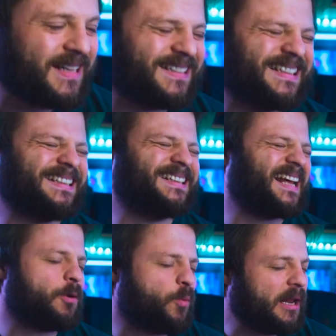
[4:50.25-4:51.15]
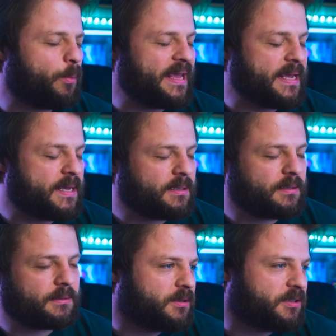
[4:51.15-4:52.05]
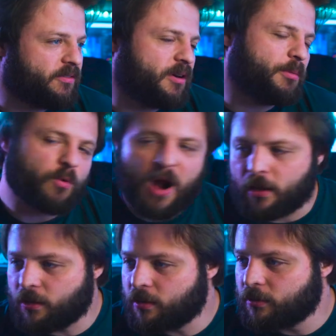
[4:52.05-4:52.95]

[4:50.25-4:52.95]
That there will be rock.